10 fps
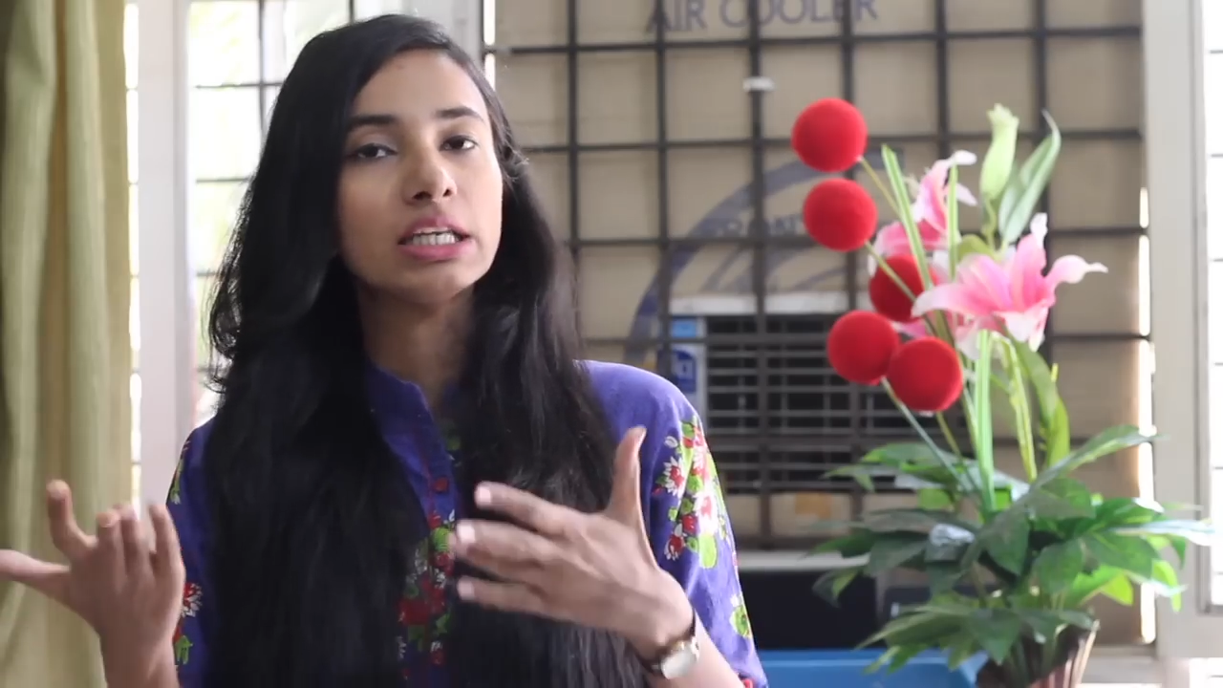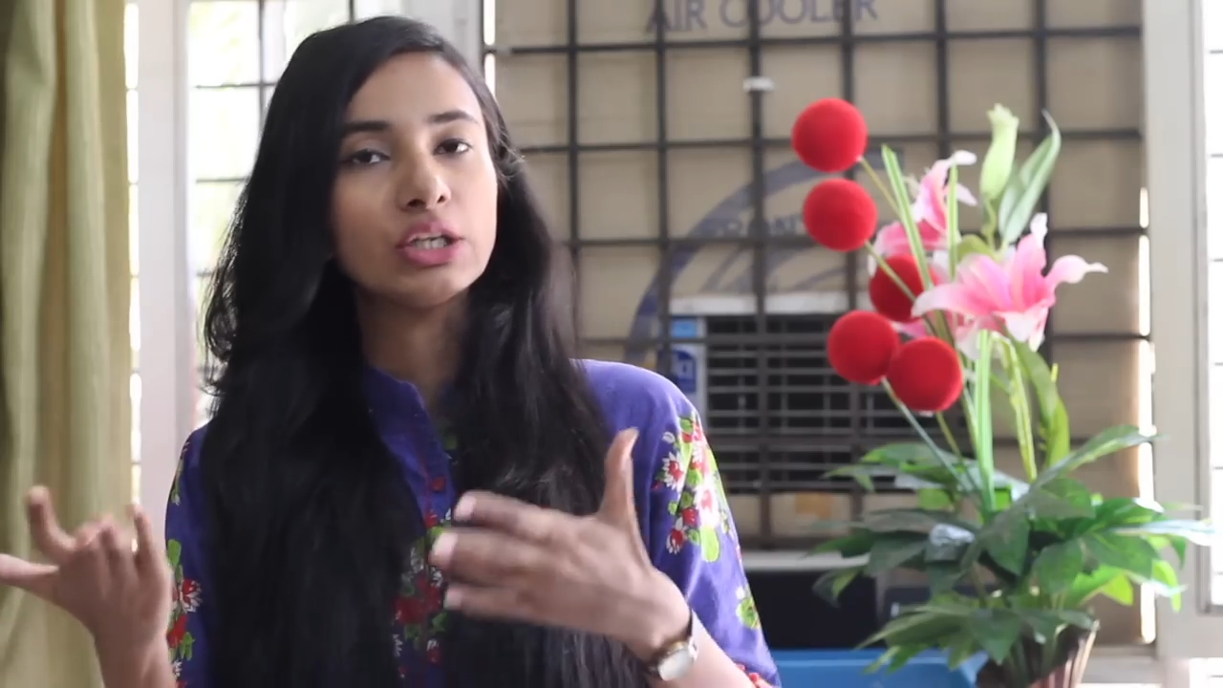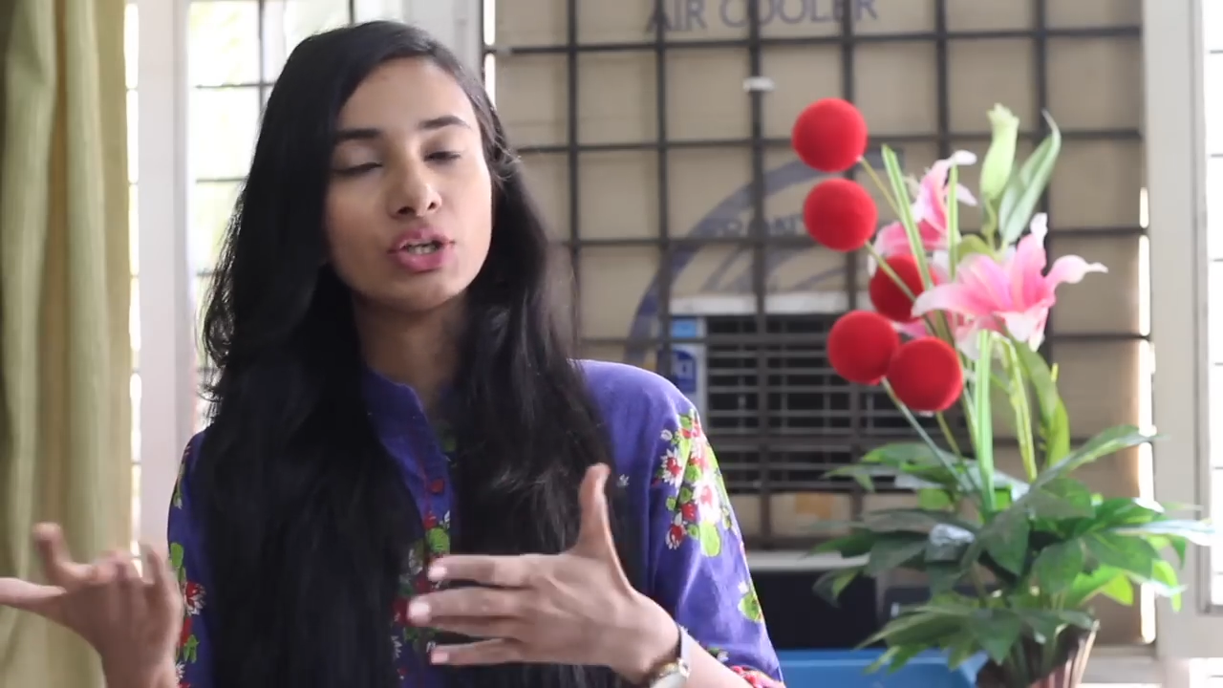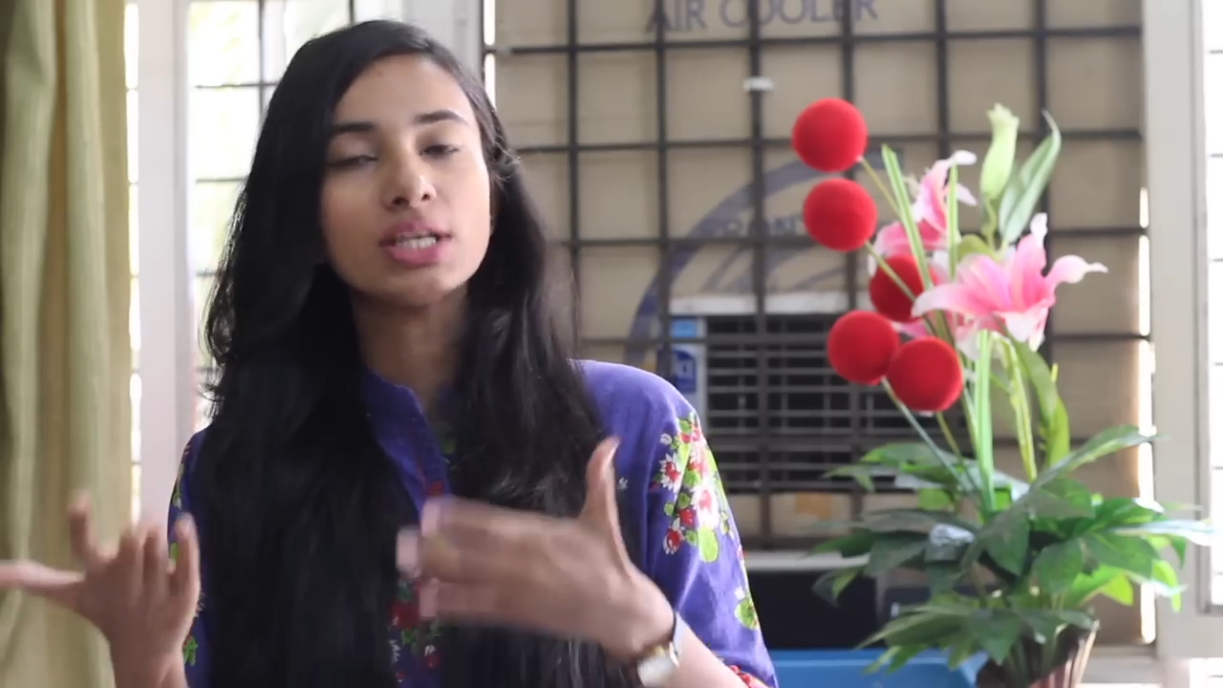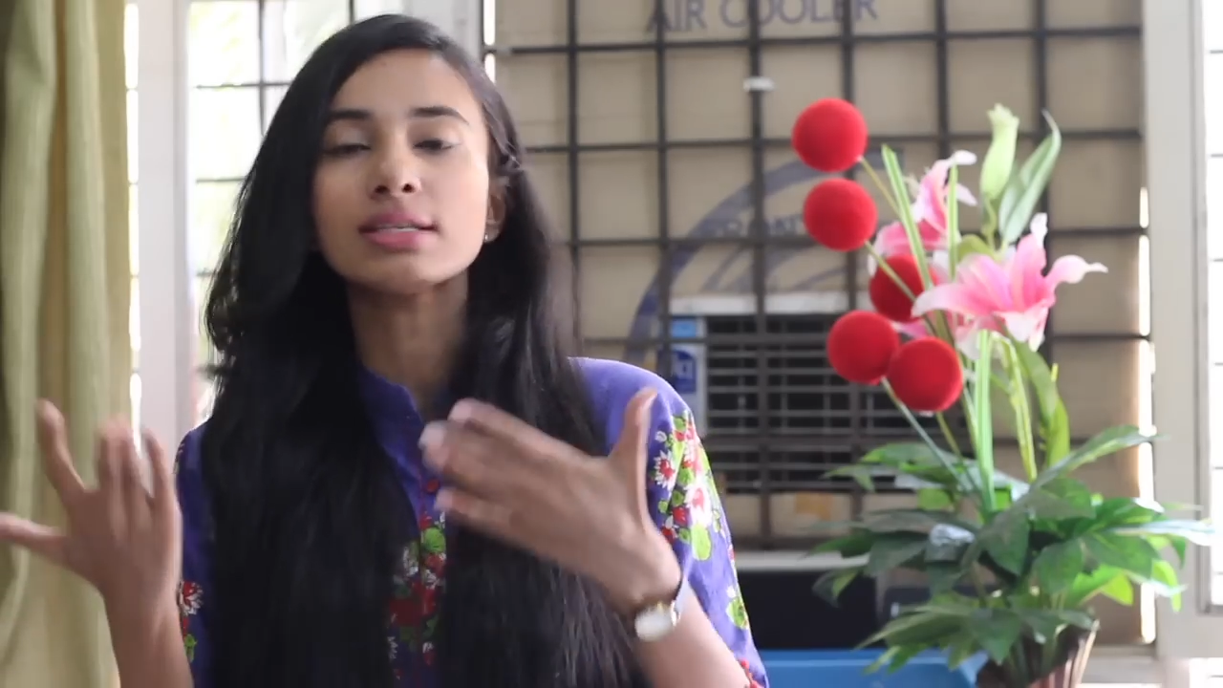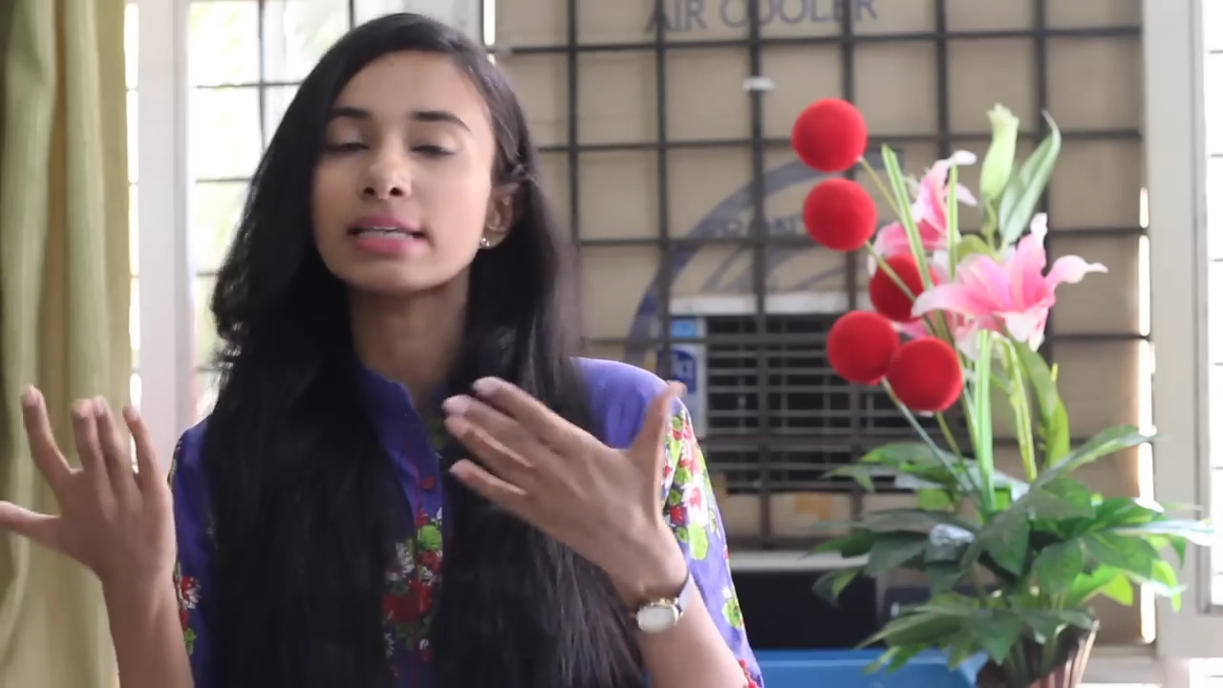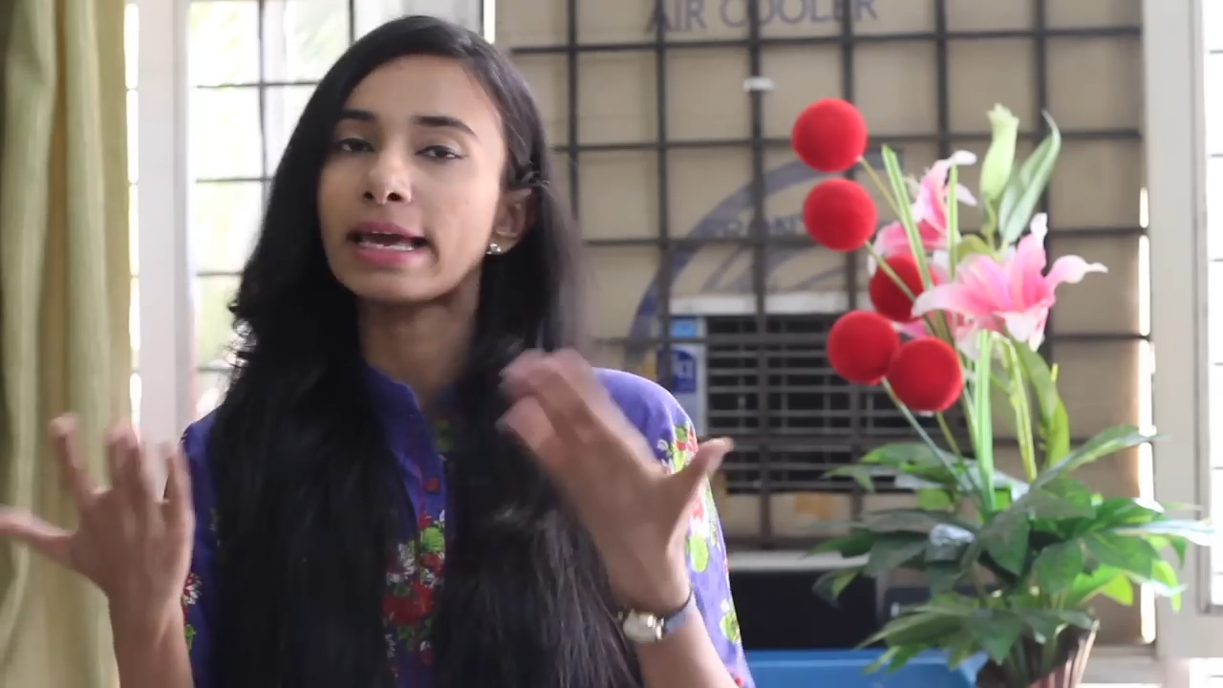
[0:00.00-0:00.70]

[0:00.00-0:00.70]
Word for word: increased